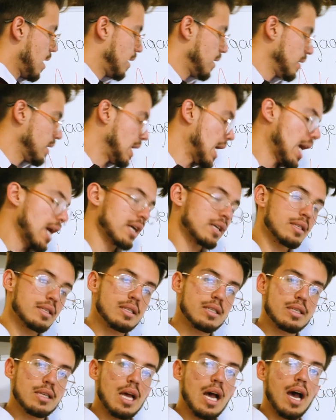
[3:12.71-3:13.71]

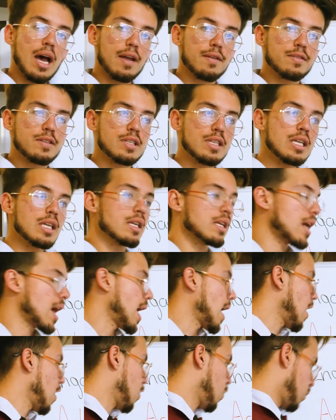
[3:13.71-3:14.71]
yes, I've seen
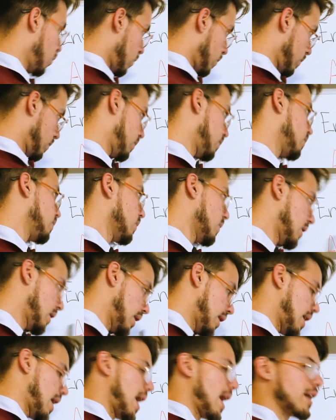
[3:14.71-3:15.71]
how
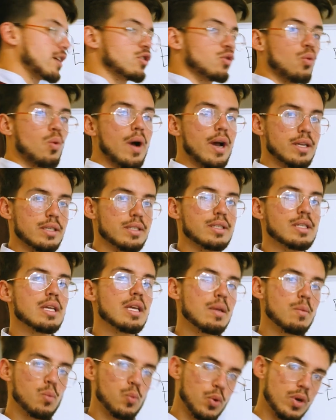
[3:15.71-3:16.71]

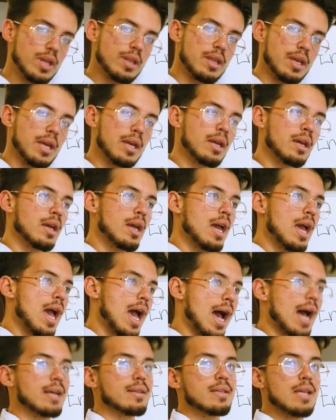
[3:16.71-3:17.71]
XYZ breathing
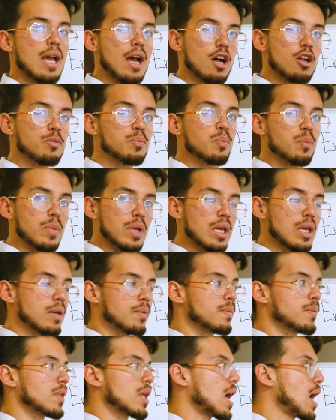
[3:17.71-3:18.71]
has helped me,
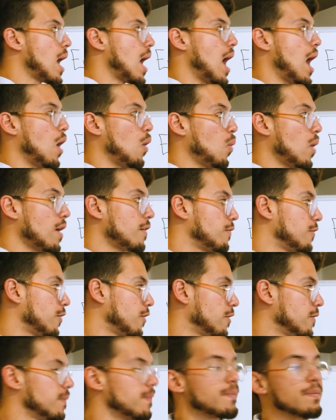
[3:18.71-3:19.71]

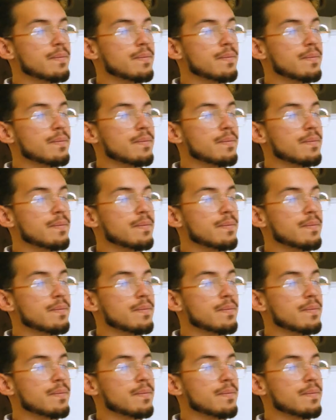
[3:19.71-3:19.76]
however,